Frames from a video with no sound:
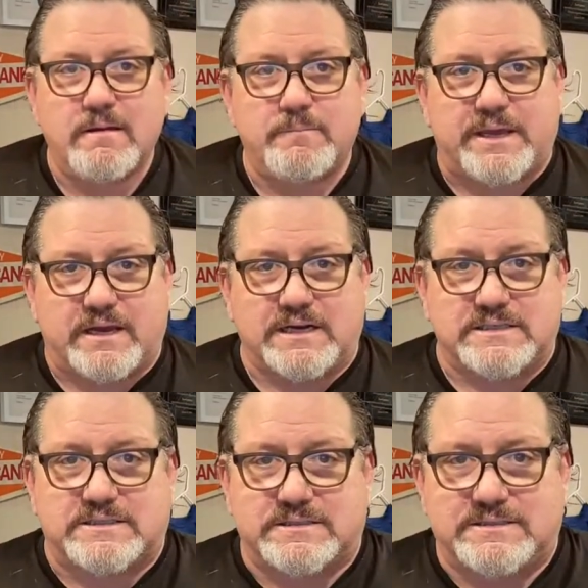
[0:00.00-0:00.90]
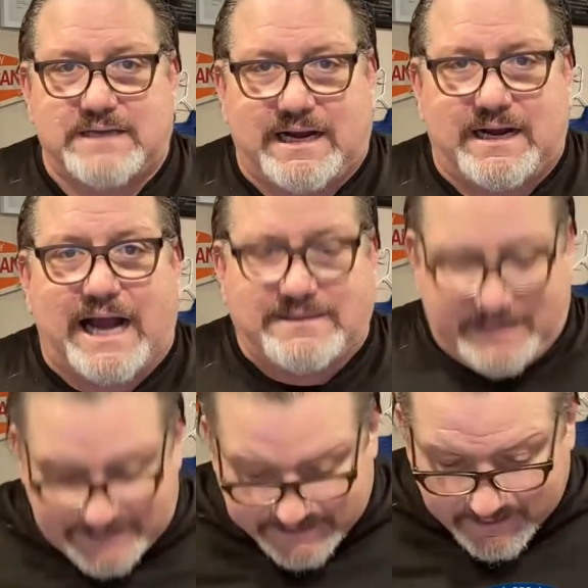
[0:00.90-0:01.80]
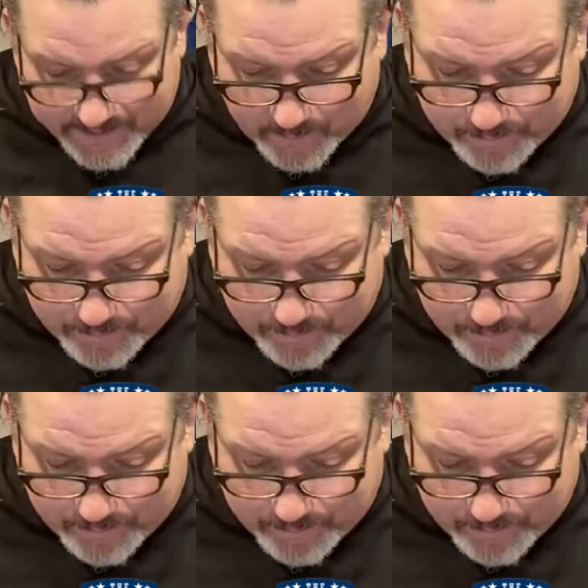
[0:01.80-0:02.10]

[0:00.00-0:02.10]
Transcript: because I think he's a little